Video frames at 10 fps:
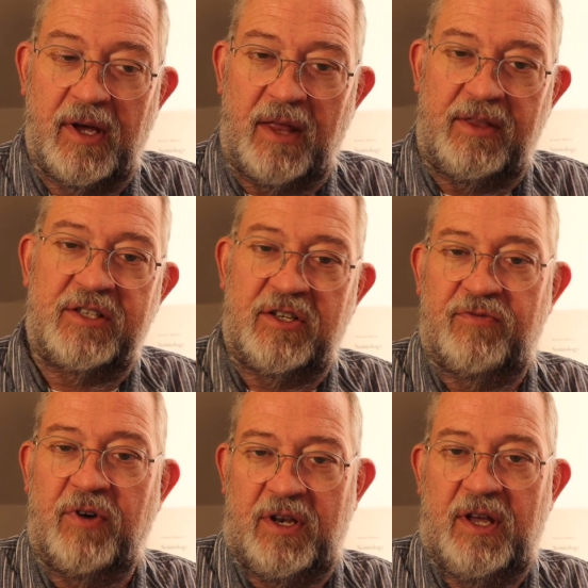And this is
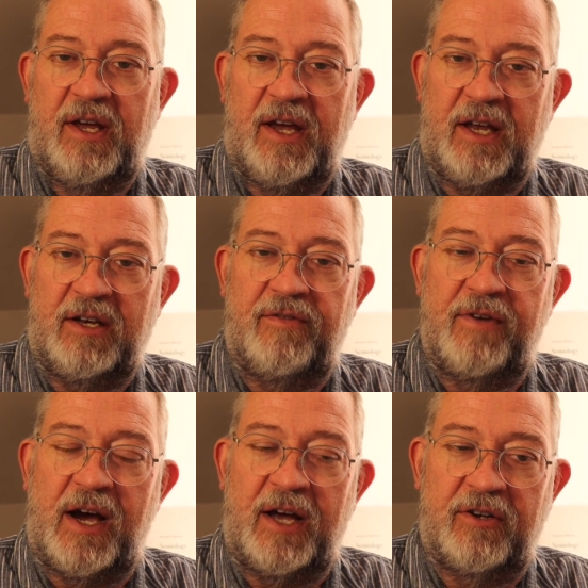what
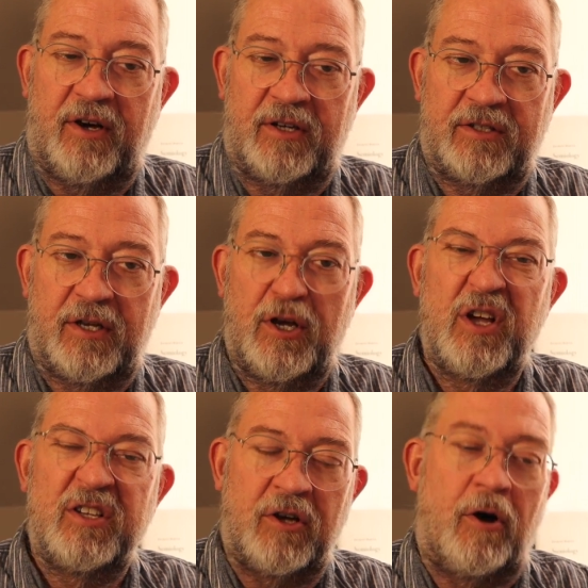NDVI does.
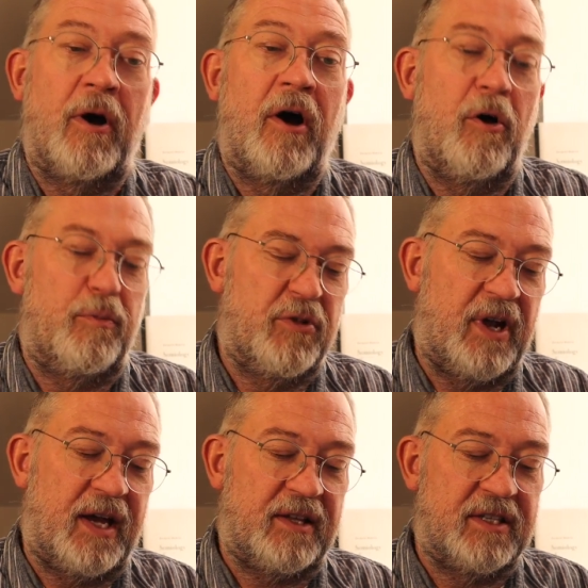So I hope you
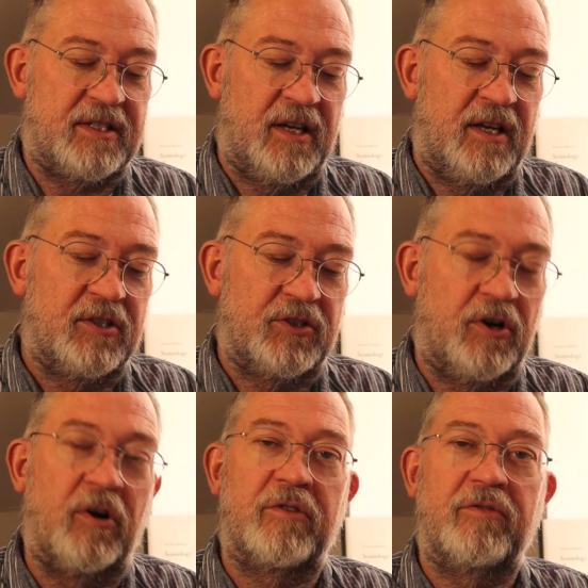like this
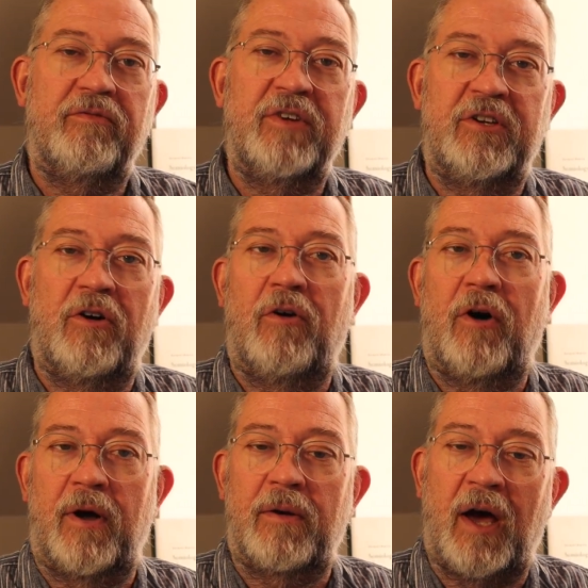short video
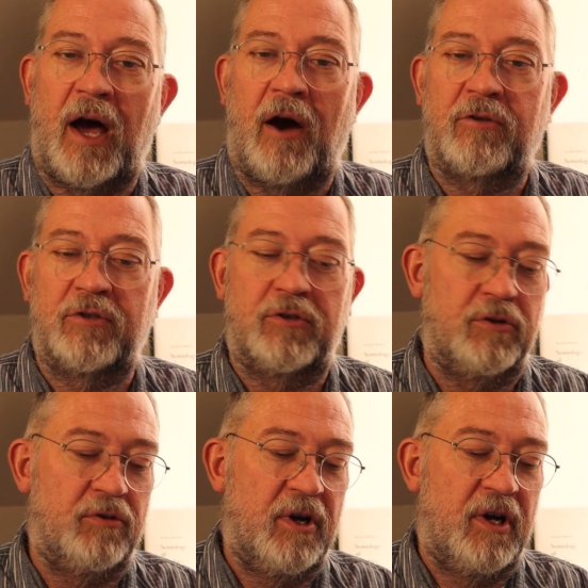on how to
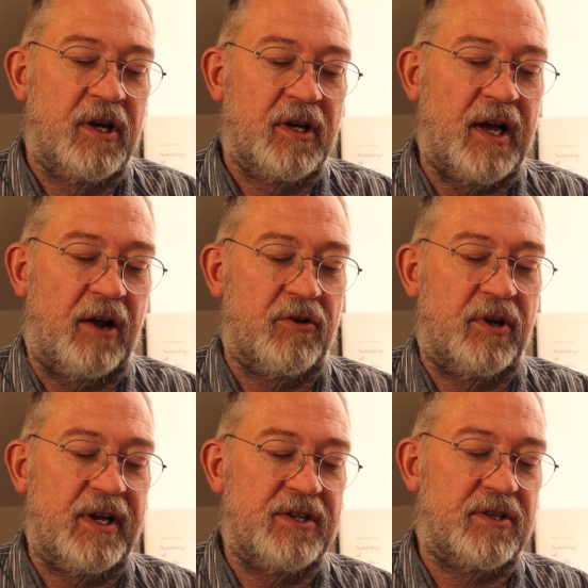do
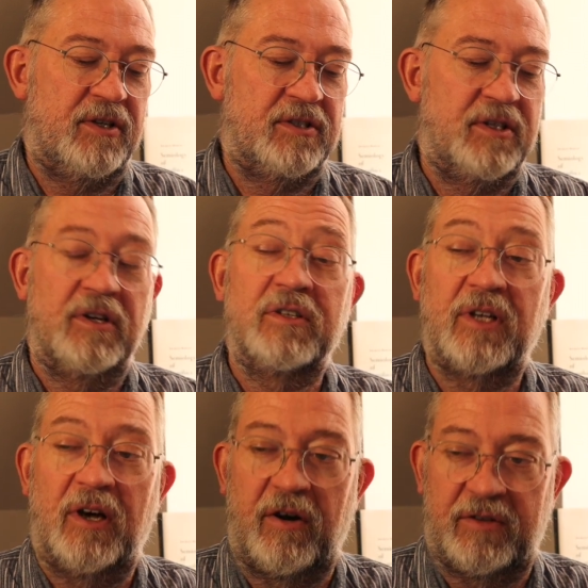calculations
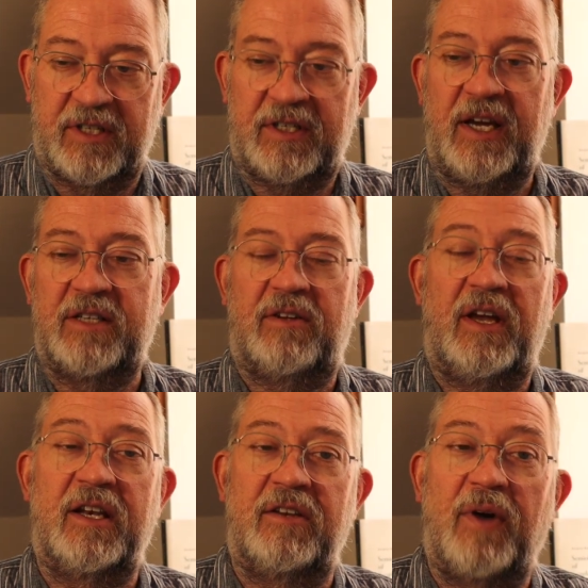on this case
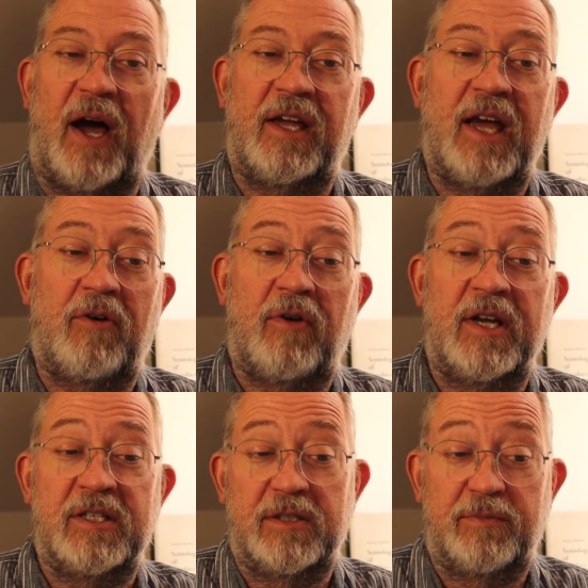NDVI
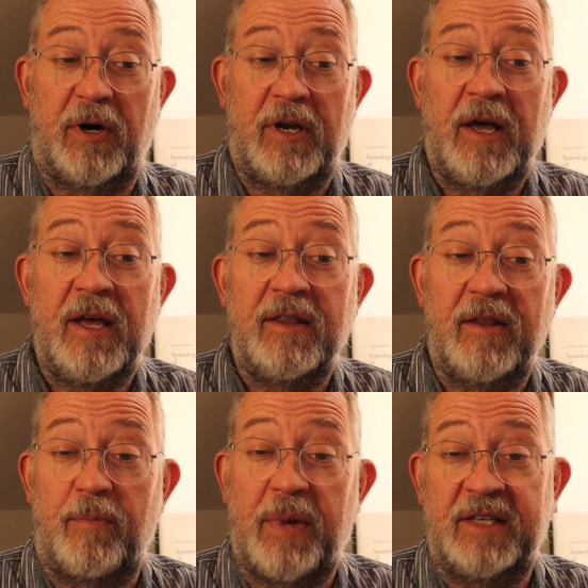calculations, but the
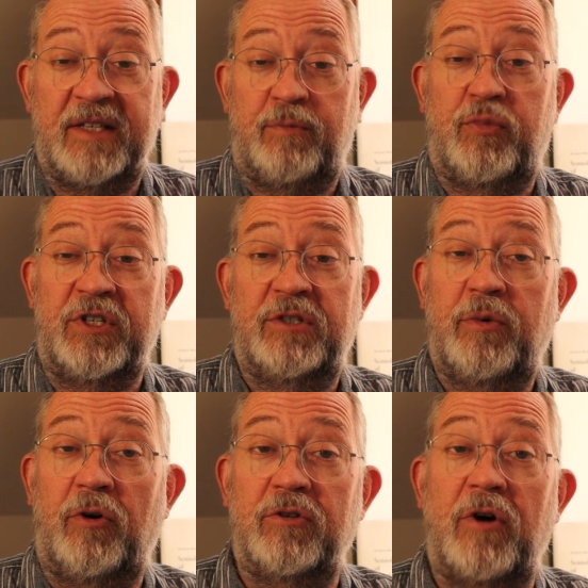basic
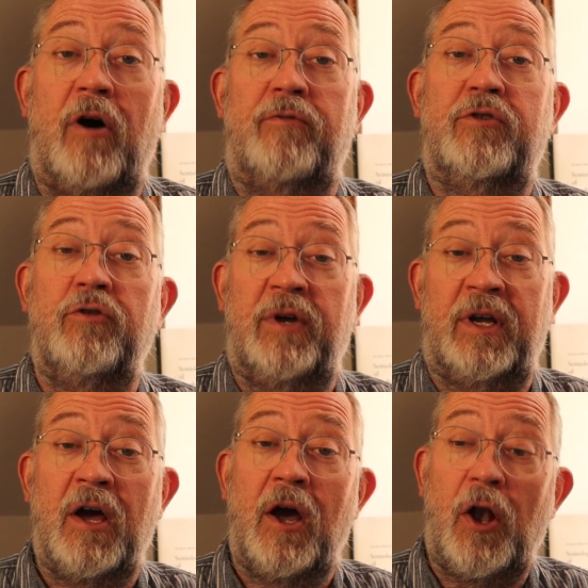principle of doing
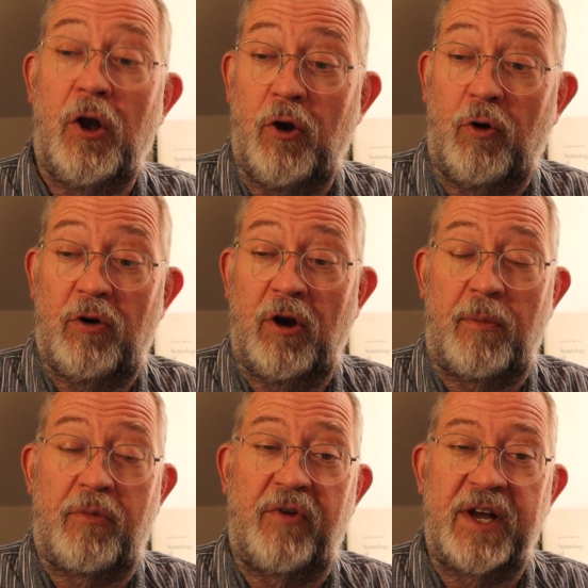local
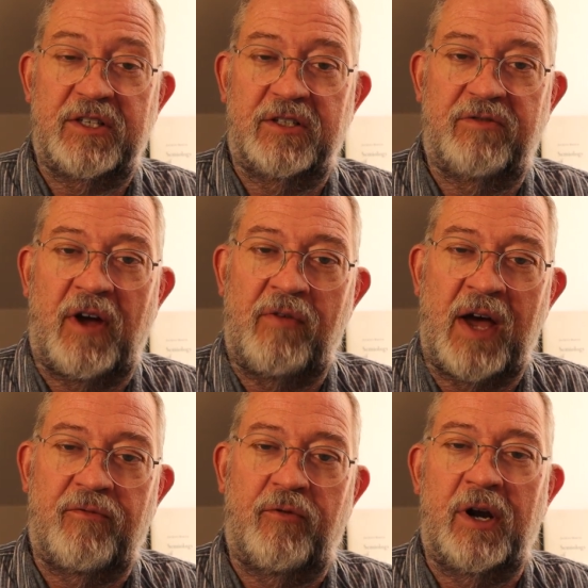operations where we
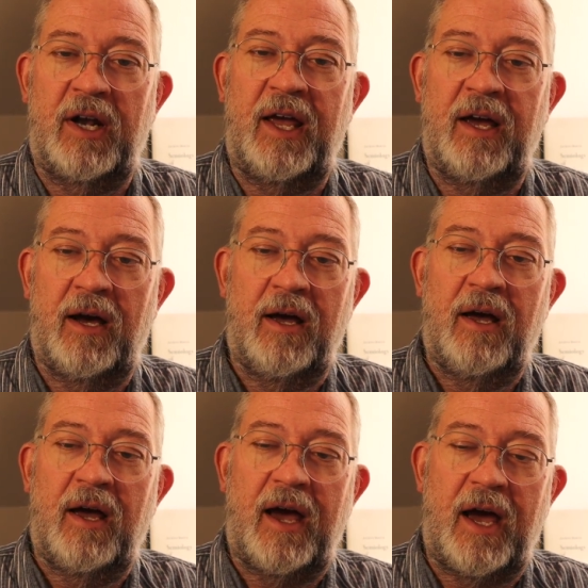have one layer
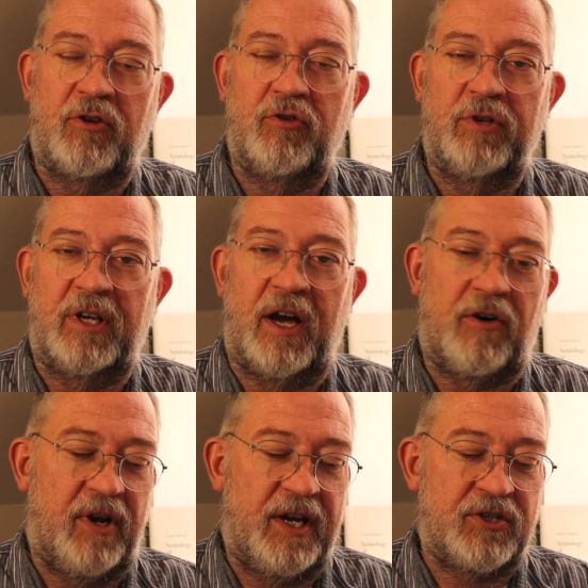and do the
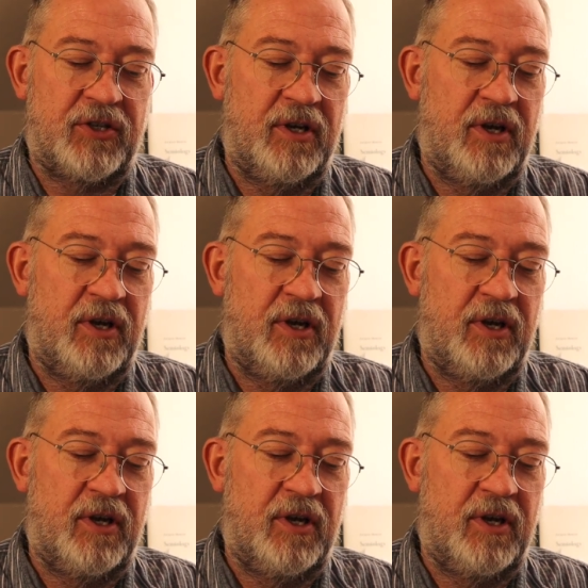calculation